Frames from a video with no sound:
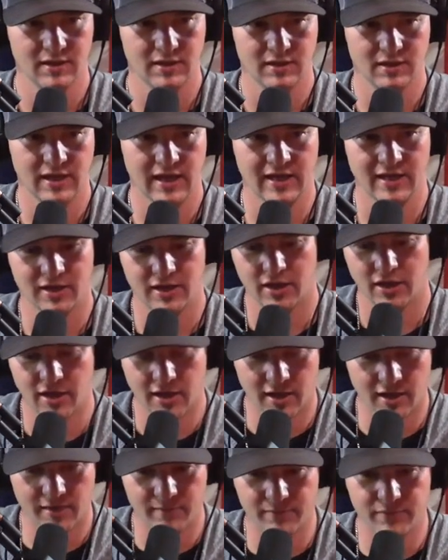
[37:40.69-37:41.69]
Kind
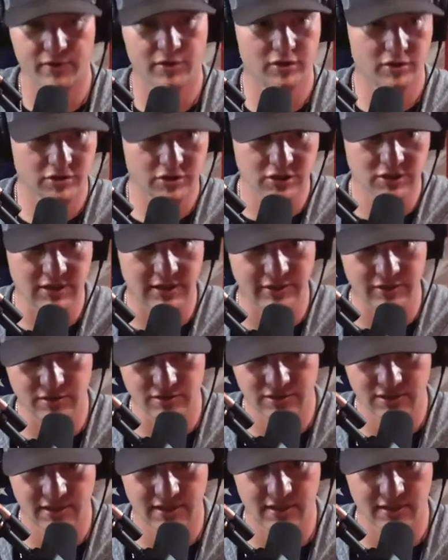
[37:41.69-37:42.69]
of just like you
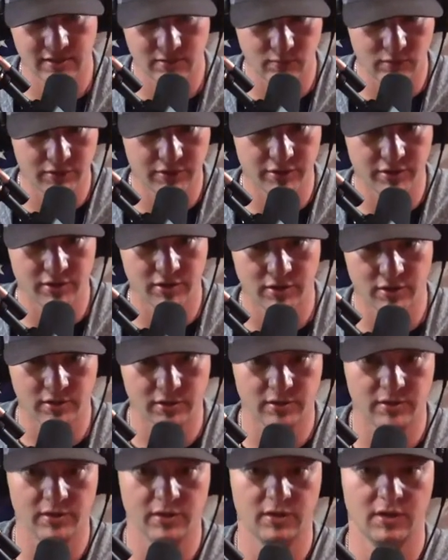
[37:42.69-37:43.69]
said with your
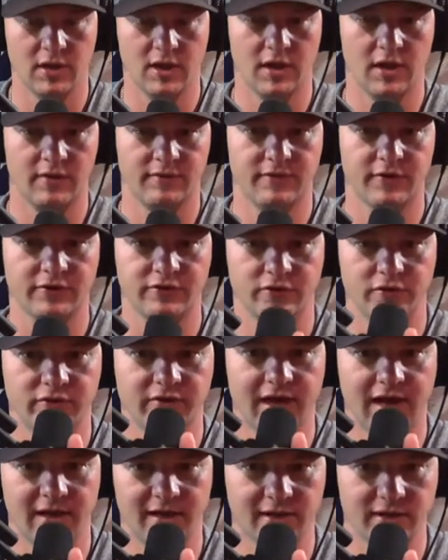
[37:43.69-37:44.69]
first two
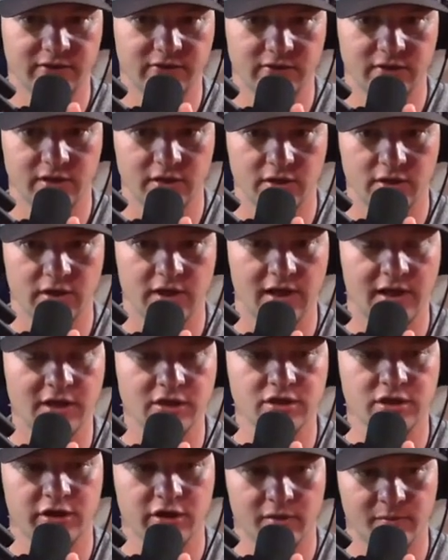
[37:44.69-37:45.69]
tactics and the
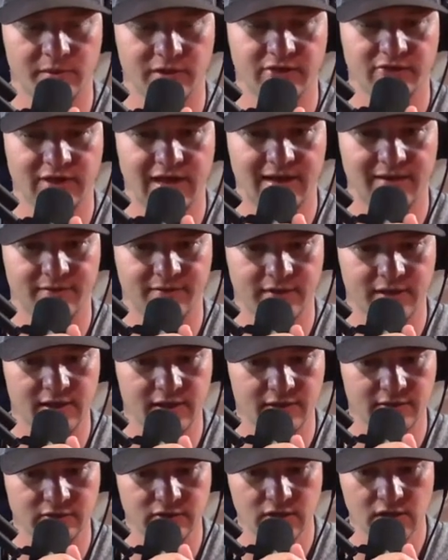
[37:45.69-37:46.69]
engine company side of
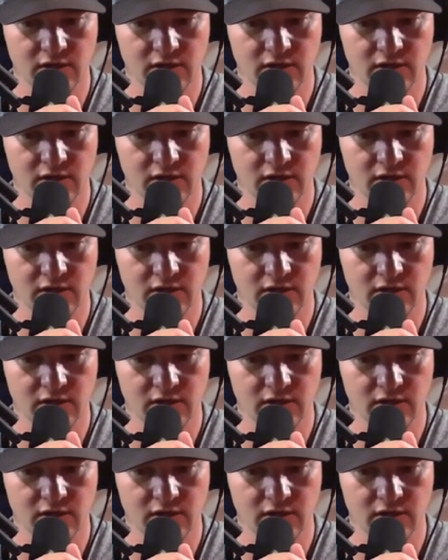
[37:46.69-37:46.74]
things,